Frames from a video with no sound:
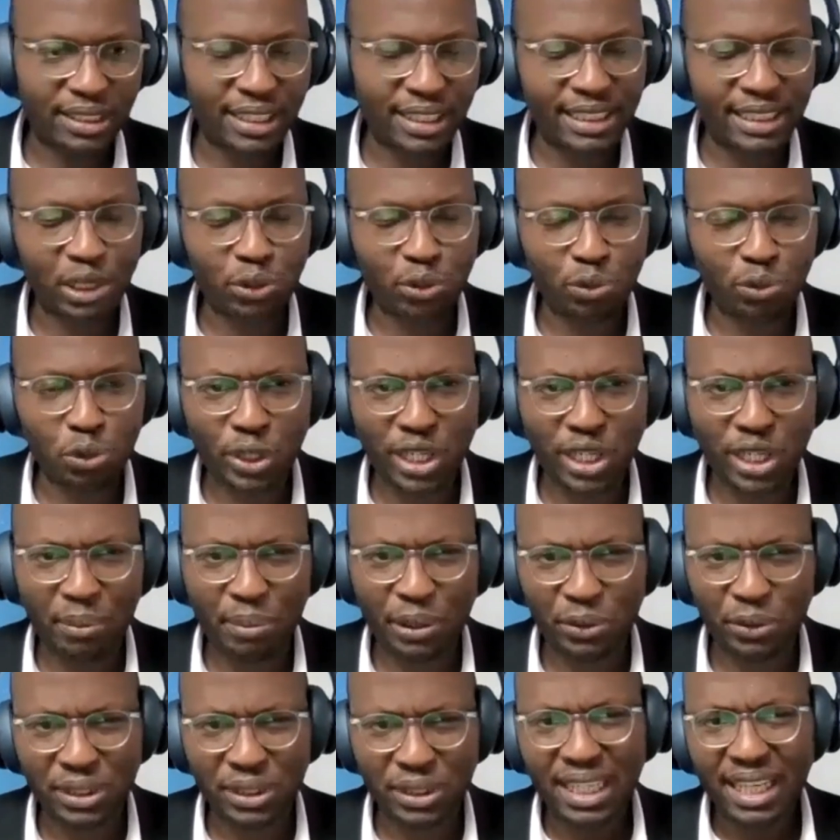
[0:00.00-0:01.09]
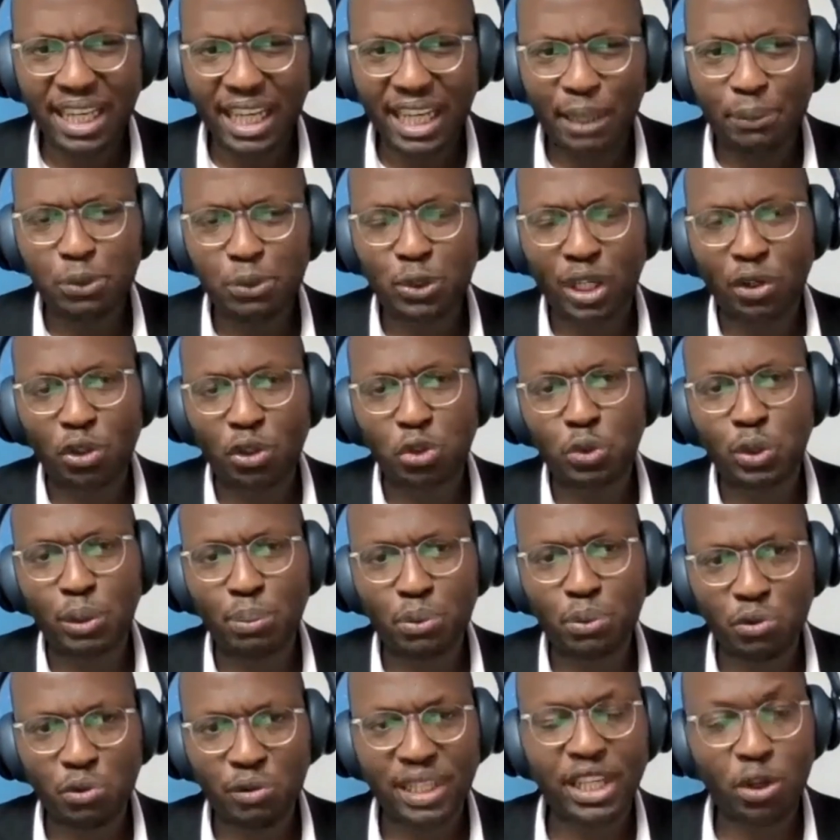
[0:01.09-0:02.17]
texts that we've talked about helps you a lot to
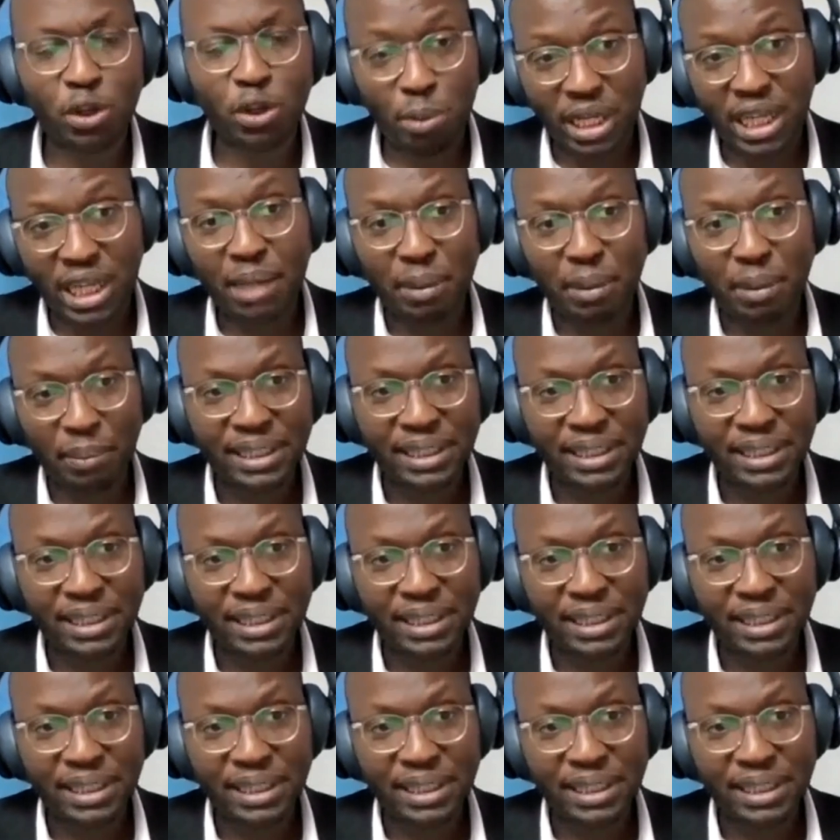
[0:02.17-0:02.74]
improve, and then you become a,